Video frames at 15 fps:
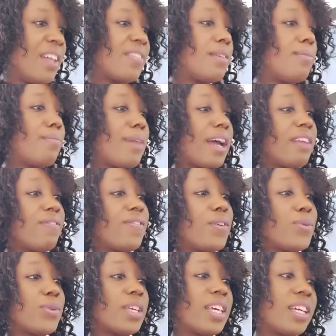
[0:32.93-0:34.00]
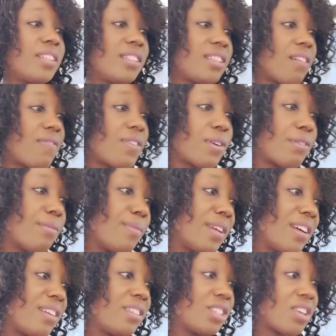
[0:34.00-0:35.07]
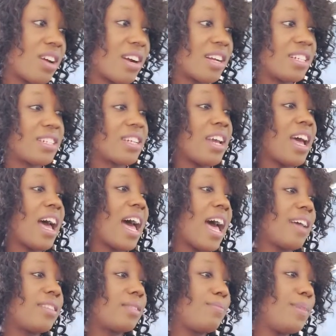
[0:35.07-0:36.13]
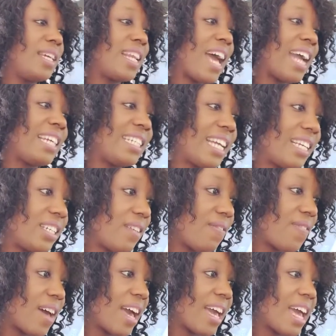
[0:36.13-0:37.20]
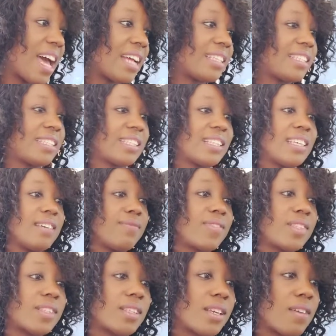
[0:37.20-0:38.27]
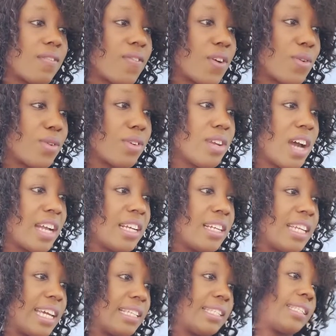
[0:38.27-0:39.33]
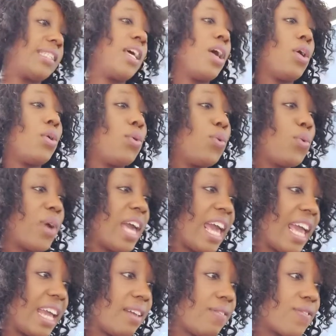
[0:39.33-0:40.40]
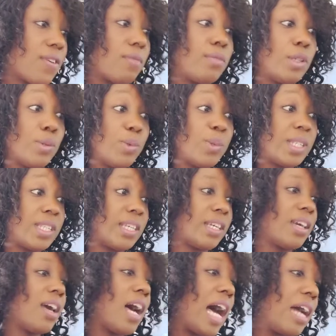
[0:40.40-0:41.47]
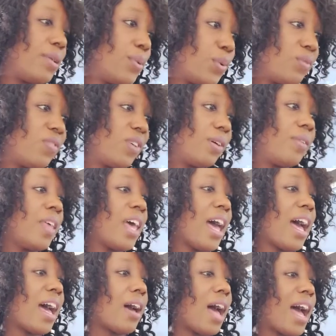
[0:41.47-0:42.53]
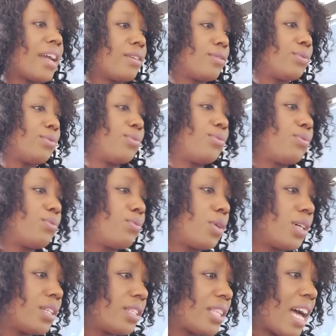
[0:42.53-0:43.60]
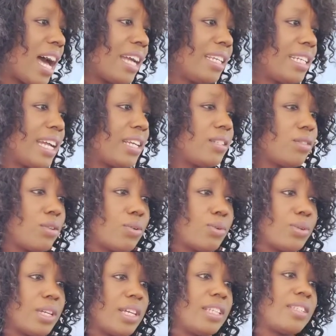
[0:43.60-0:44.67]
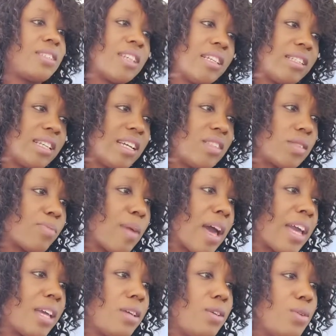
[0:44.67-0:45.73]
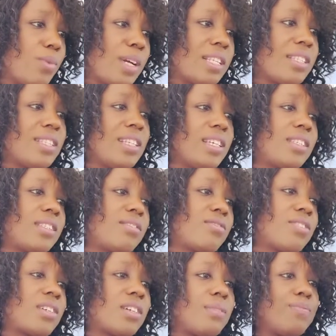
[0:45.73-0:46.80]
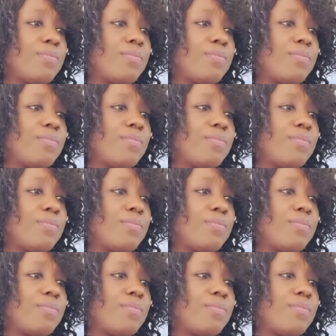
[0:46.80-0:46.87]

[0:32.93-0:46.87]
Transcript: The man found guilty of the criminal charge has been identified as Steve Fernandez, who hailed from Lucy, Hanover, and who was handed down his sentence by U.S. District